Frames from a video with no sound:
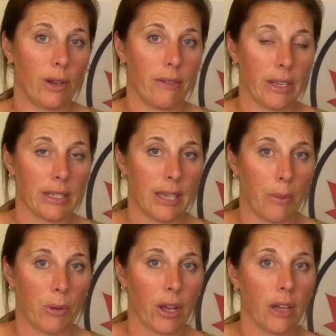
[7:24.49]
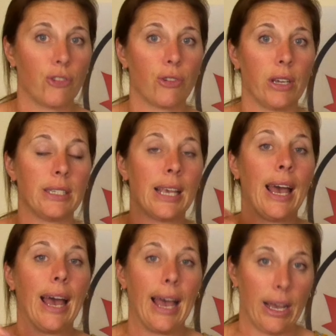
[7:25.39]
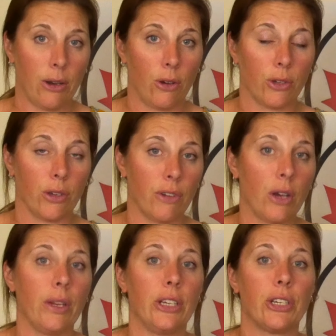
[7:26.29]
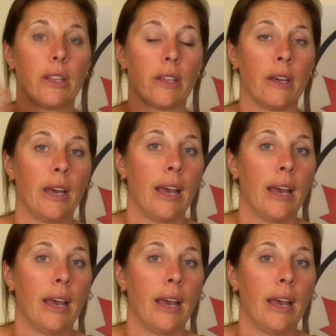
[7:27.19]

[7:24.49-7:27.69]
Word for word: living in separate countries, how long you've known each other,